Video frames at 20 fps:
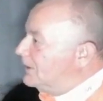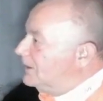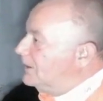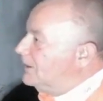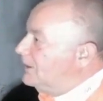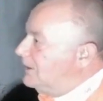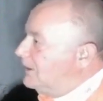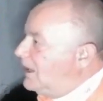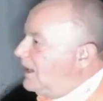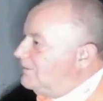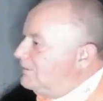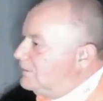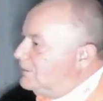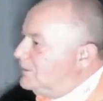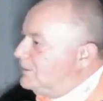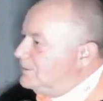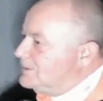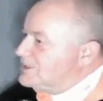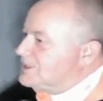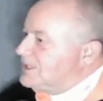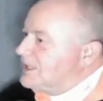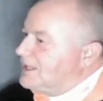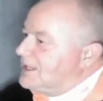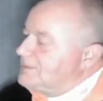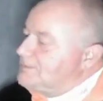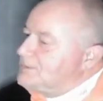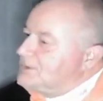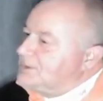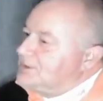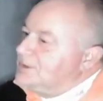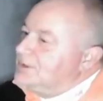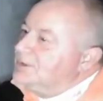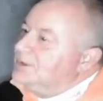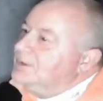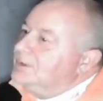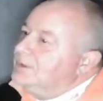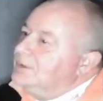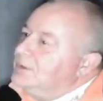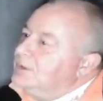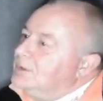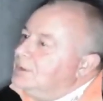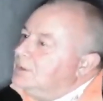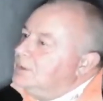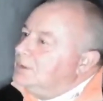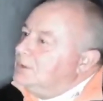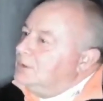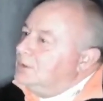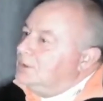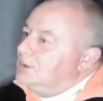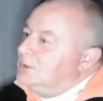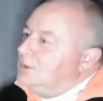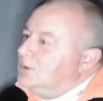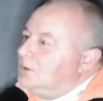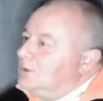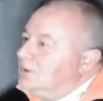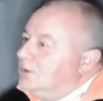Yeah. I'm going to have a word with Southampton.